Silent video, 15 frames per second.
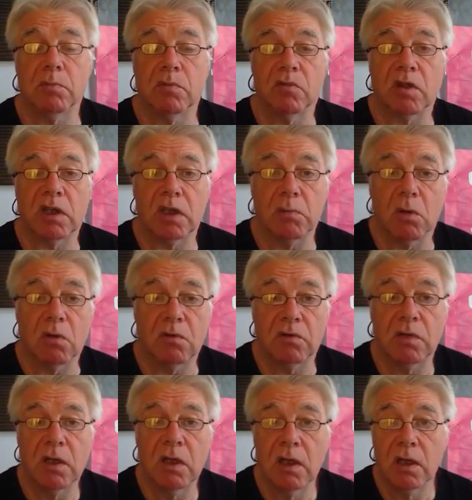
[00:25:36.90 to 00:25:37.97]
take them
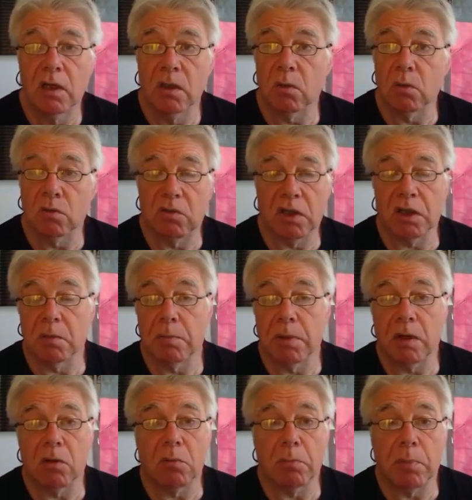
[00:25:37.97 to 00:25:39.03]
off or take the
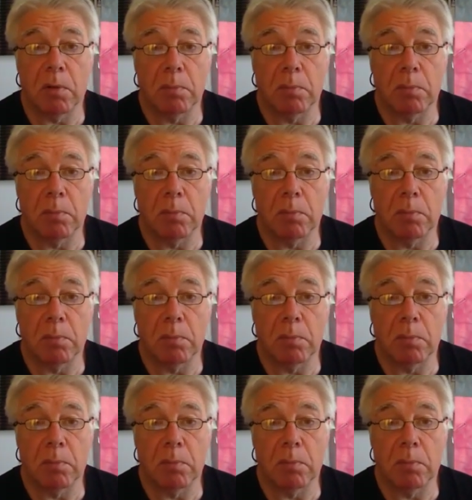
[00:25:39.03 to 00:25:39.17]
power